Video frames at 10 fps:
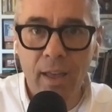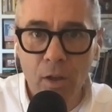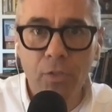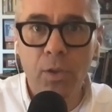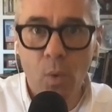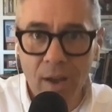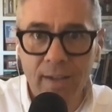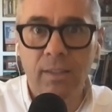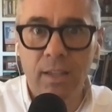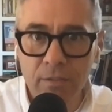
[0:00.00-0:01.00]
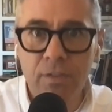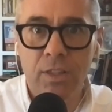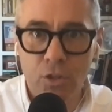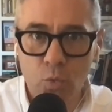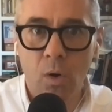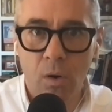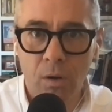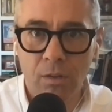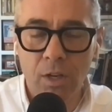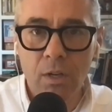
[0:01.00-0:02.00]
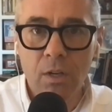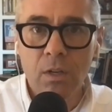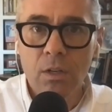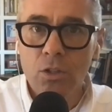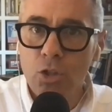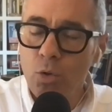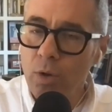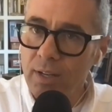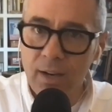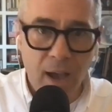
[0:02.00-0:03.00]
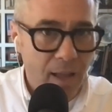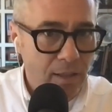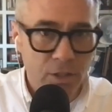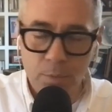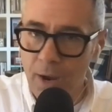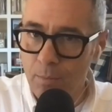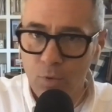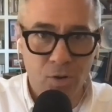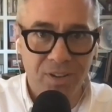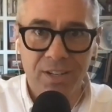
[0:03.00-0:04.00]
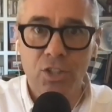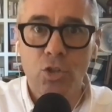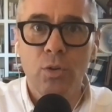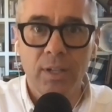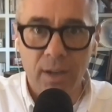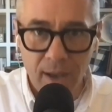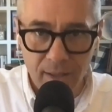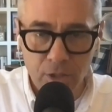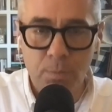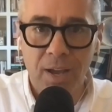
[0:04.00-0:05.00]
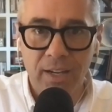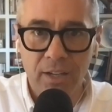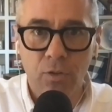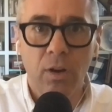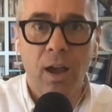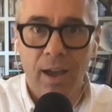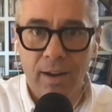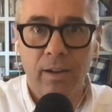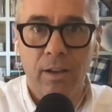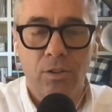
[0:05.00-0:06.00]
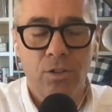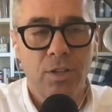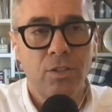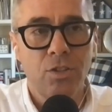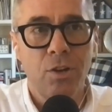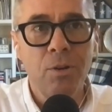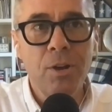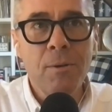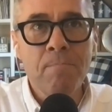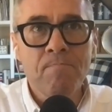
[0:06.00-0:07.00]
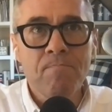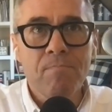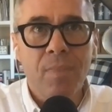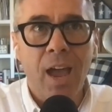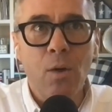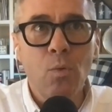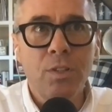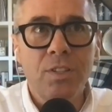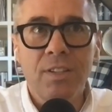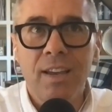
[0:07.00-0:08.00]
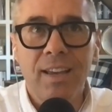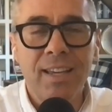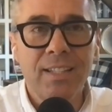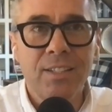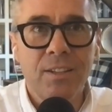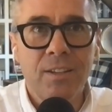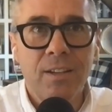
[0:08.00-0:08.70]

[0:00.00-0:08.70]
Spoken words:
healthy way to live in this world, to acknowledge my brokenness, to acknowledge my need for God and others. And so I would say it's